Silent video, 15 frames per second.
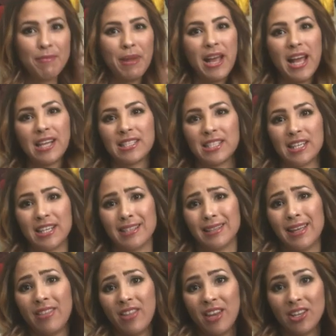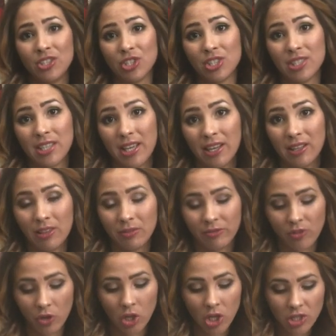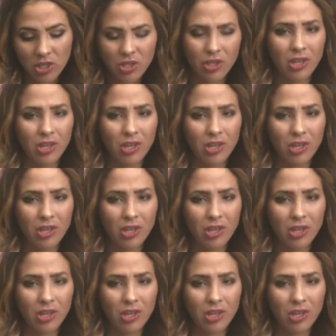by accident, and then it just stayed a for looks.